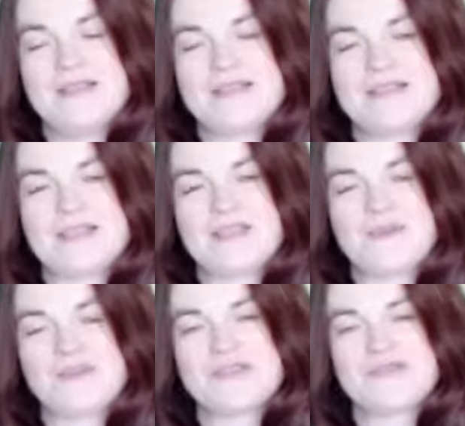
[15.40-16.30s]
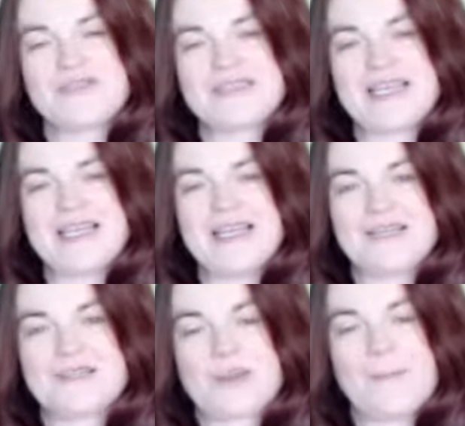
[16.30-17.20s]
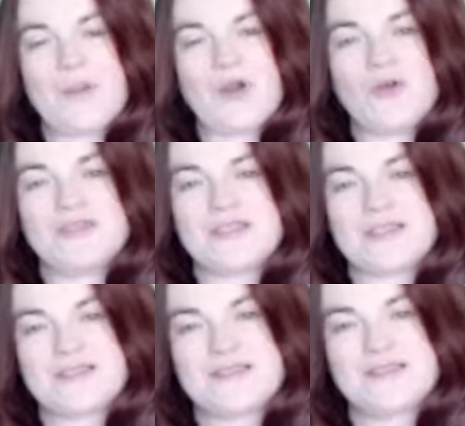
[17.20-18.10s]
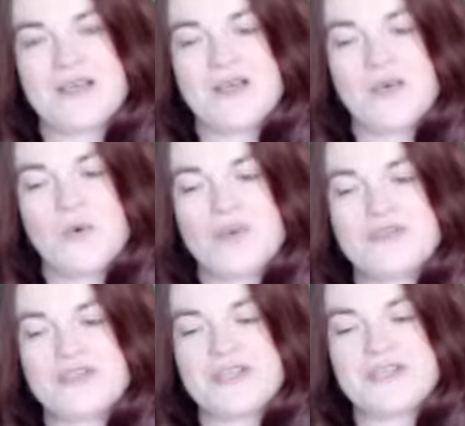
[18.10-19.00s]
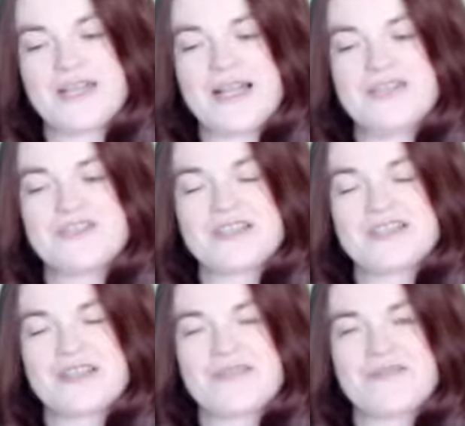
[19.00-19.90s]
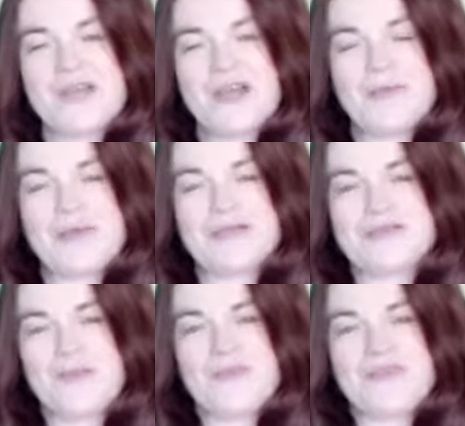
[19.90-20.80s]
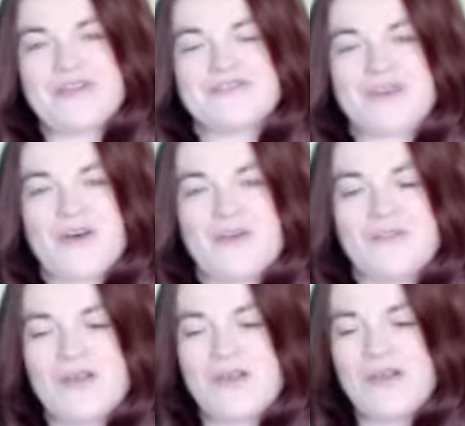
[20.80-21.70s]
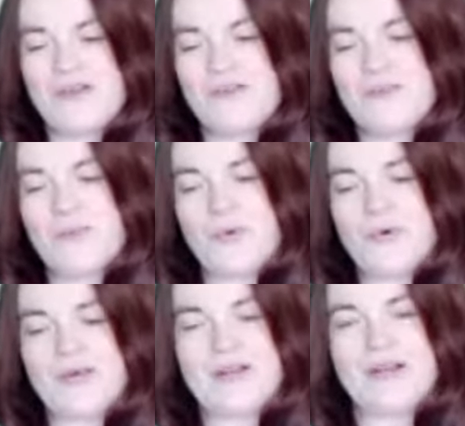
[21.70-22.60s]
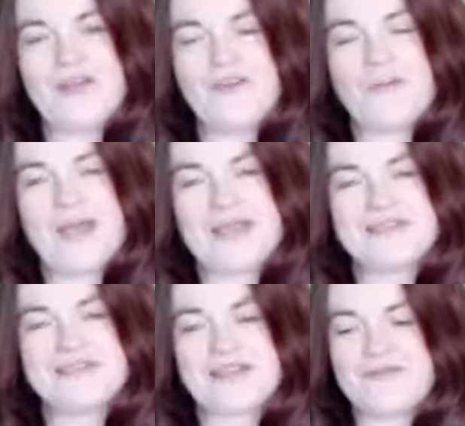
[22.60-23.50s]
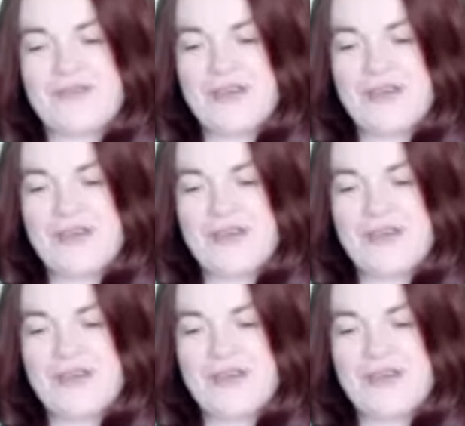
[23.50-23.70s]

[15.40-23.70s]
Today's word of the day is monotonous, which is an adjective. It means something dull, boring and repetitive